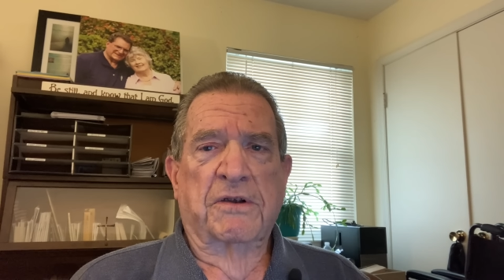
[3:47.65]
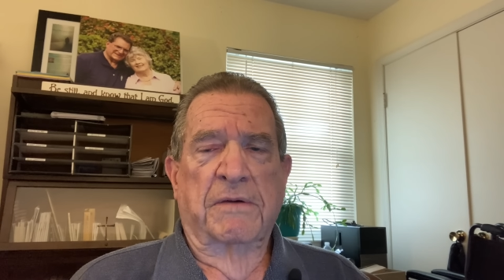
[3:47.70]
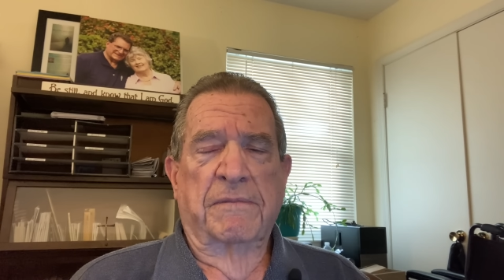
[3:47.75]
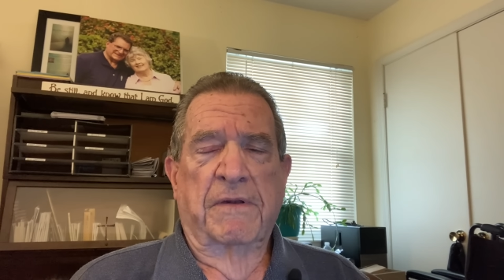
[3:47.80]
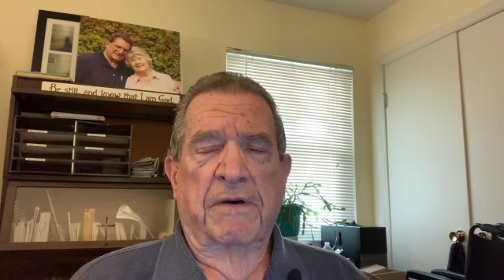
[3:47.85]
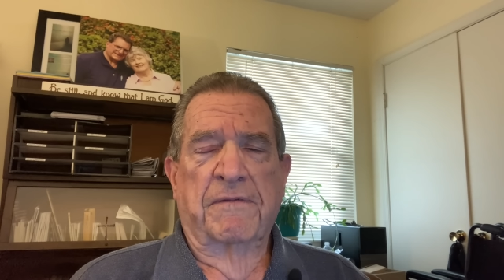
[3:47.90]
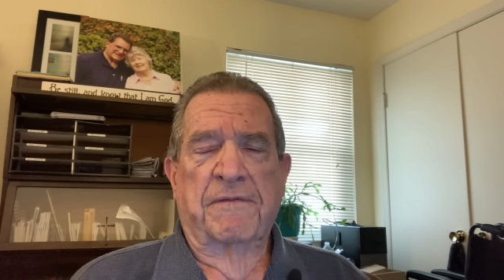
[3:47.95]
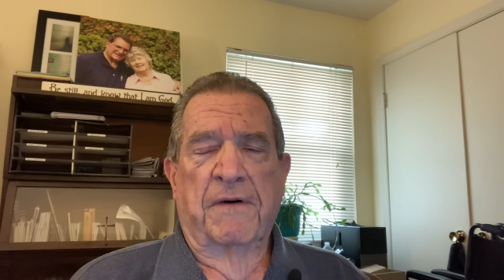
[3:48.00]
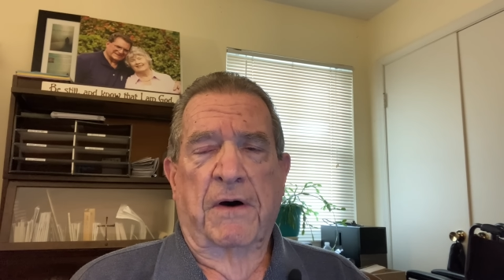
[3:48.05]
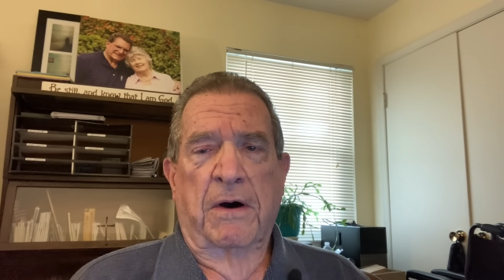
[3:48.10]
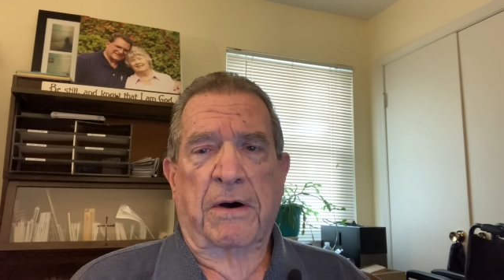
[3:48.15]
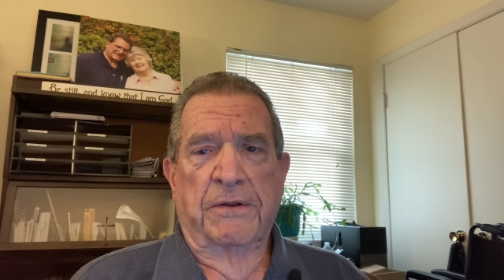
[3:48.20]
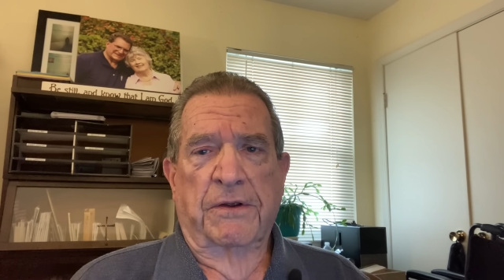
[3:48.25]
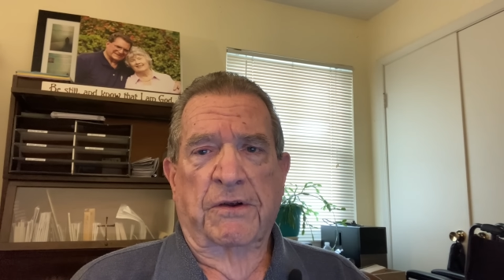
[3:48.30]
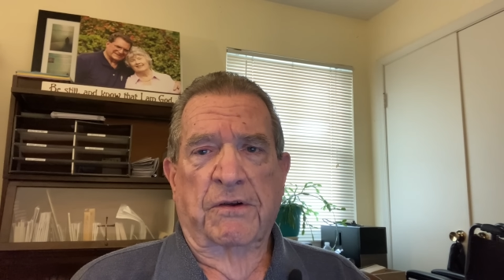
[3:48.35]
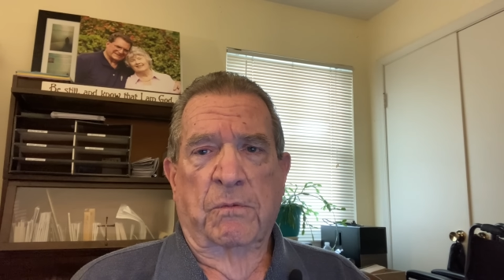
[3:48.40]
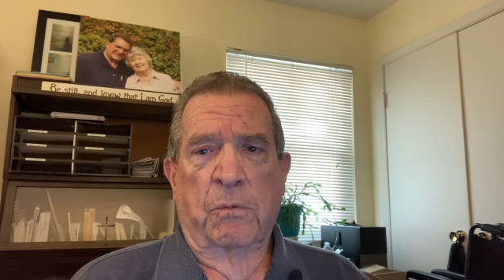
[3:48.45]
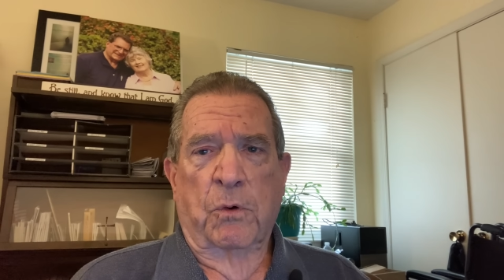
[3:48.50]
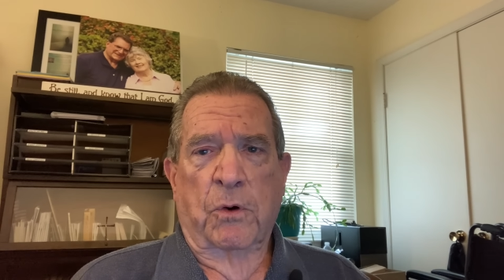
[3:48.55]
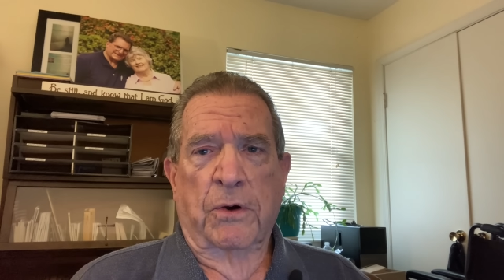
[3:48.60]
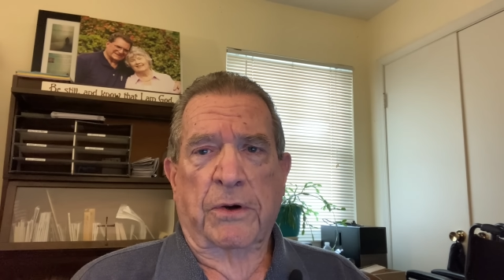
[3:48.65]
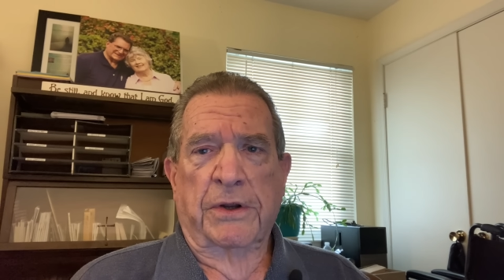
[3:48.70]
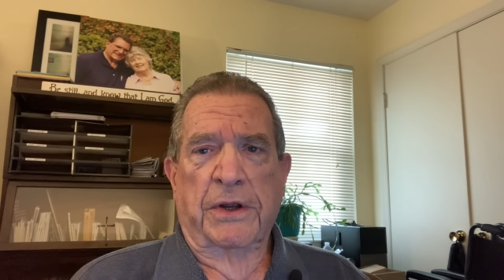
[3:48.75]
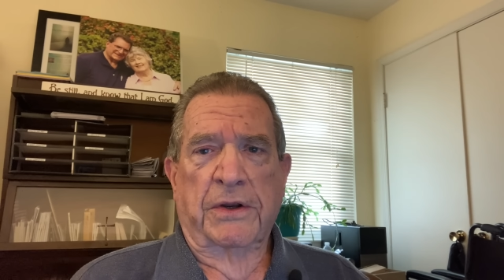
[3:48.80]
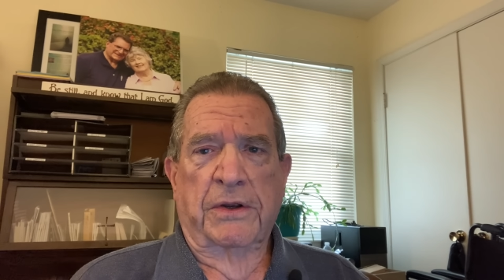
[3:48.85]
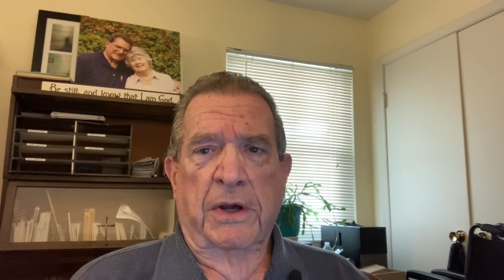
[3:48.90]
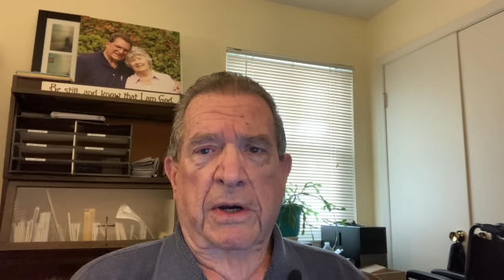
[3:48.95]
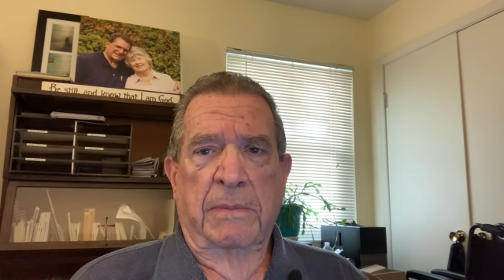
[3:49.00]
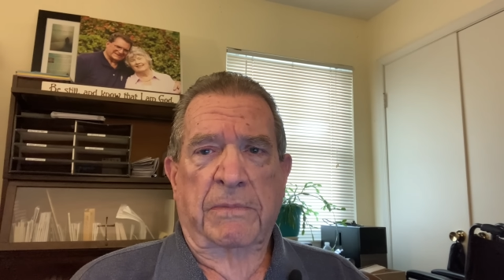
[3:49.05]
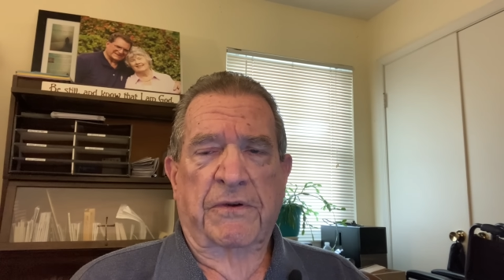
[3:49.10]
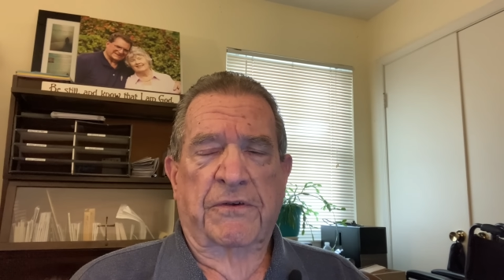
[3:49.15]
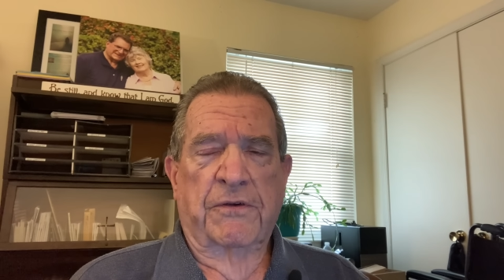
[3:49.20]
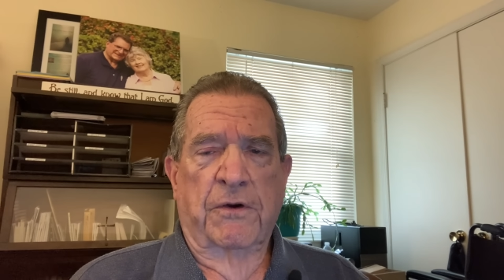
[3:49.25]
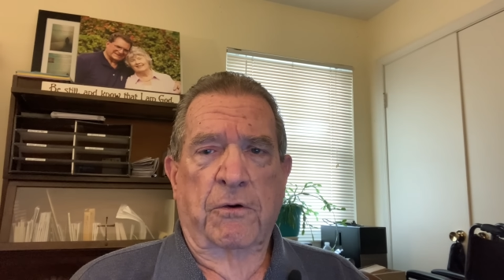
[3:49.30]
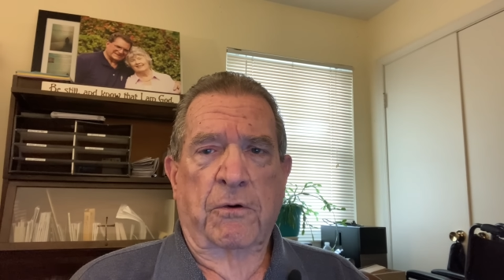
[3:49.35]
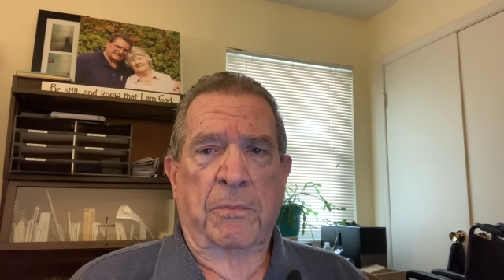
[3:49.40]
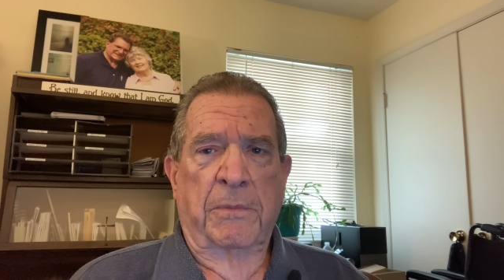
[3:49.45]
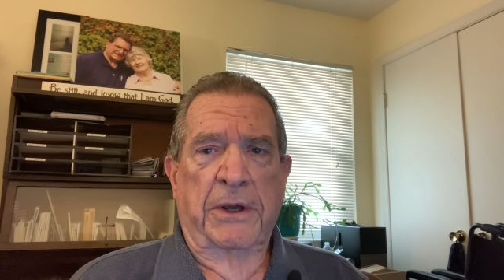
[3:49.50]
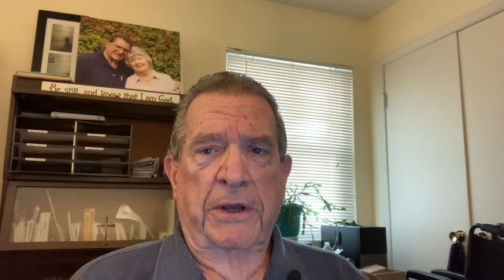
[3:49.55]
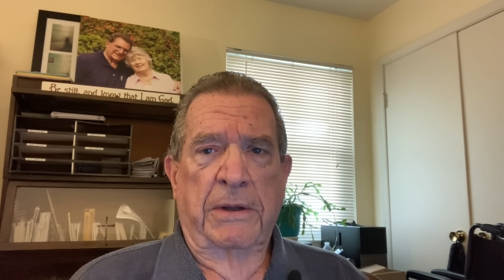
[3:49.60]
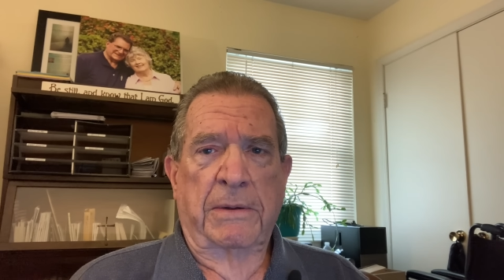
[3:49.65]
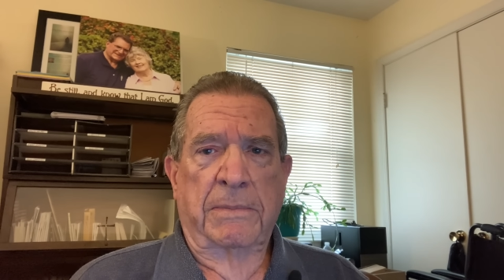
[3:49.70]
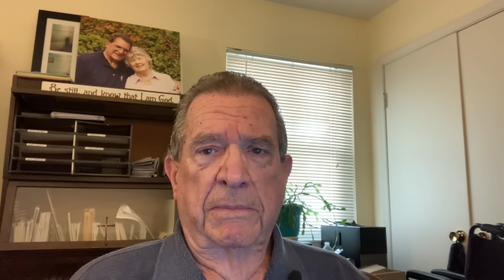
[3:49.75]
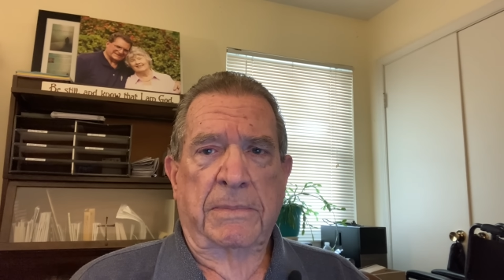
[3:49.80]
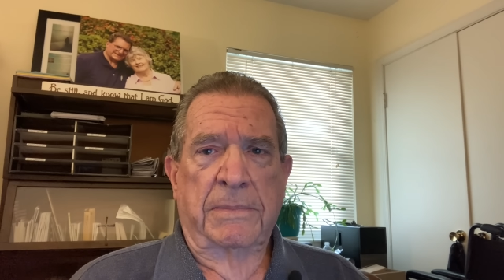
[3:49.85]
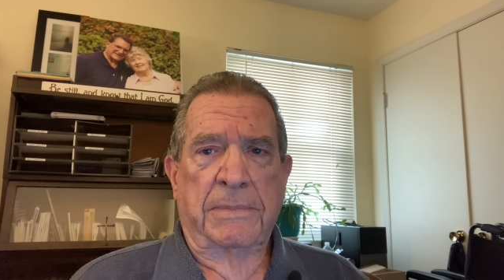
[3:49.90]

of the Father's word that comes through me.